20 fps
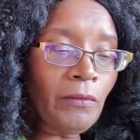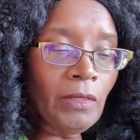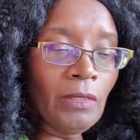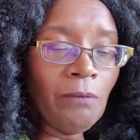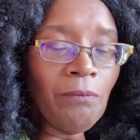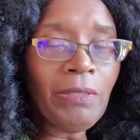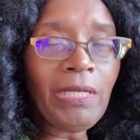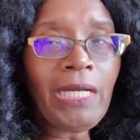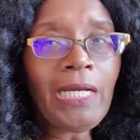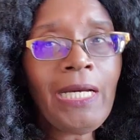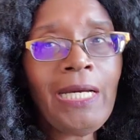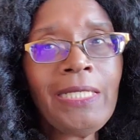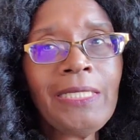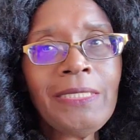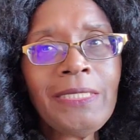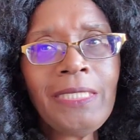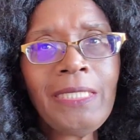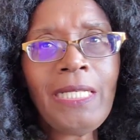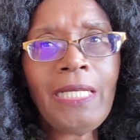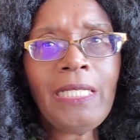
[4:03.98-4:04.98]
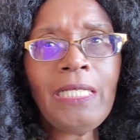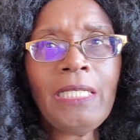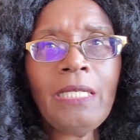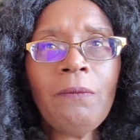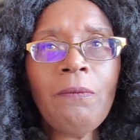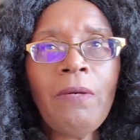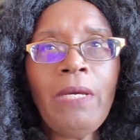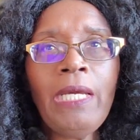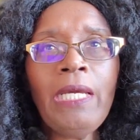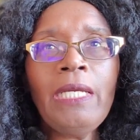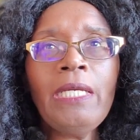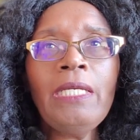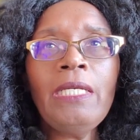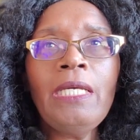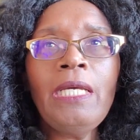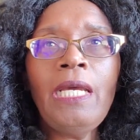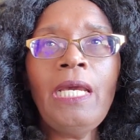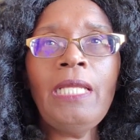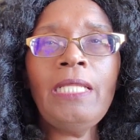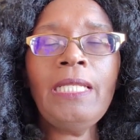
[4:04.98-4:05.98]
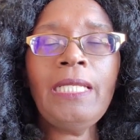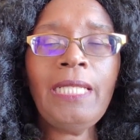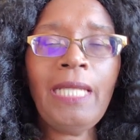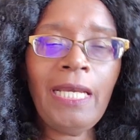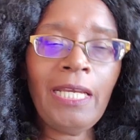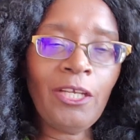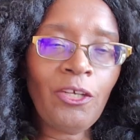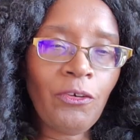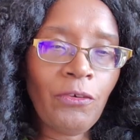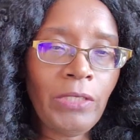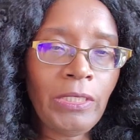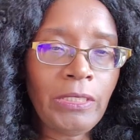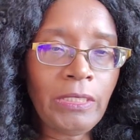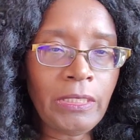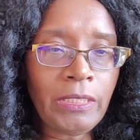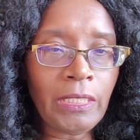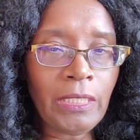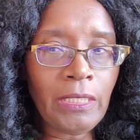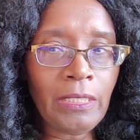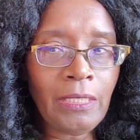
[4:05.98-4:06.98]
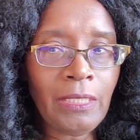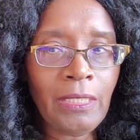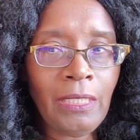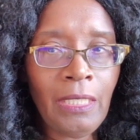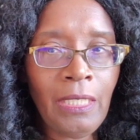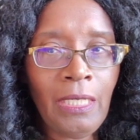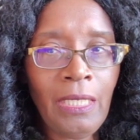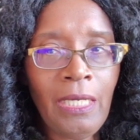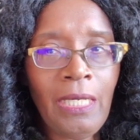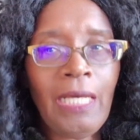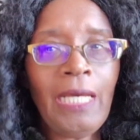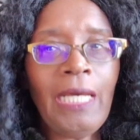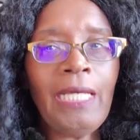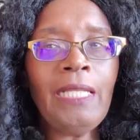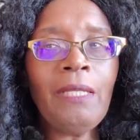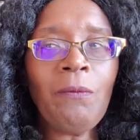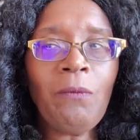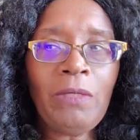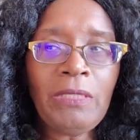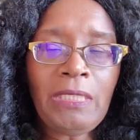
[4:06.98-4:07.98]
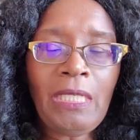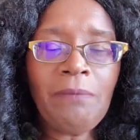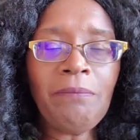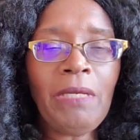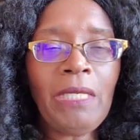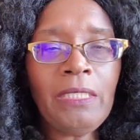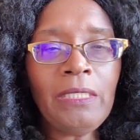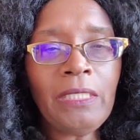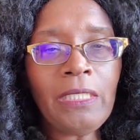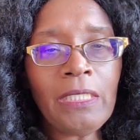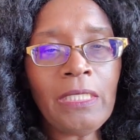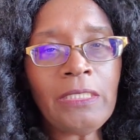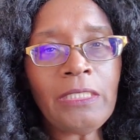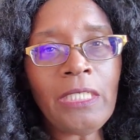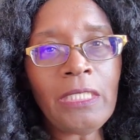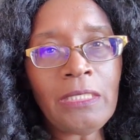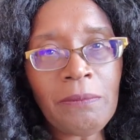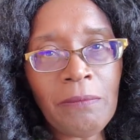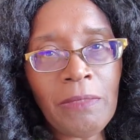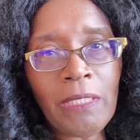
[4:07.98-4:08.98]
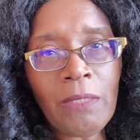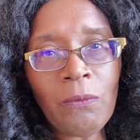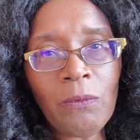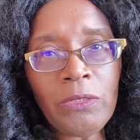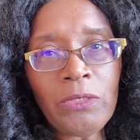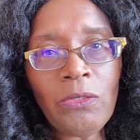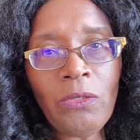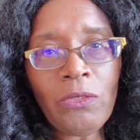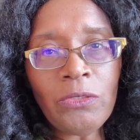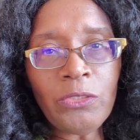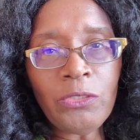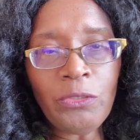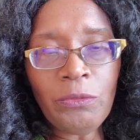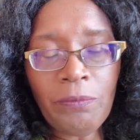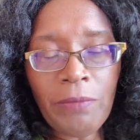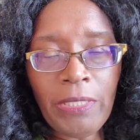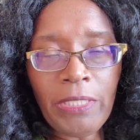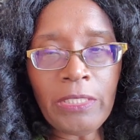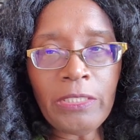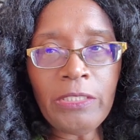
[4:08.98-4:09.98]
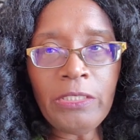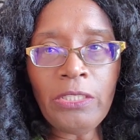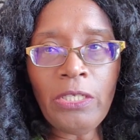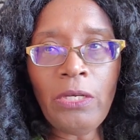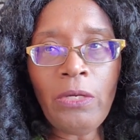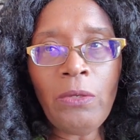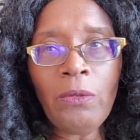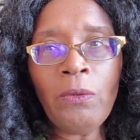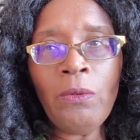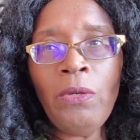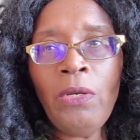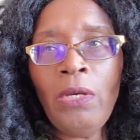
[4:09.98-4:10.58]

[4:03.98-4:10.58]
But I cut it to that anyway, and then I increased it. And then once I made the adjustment, it was all too big. So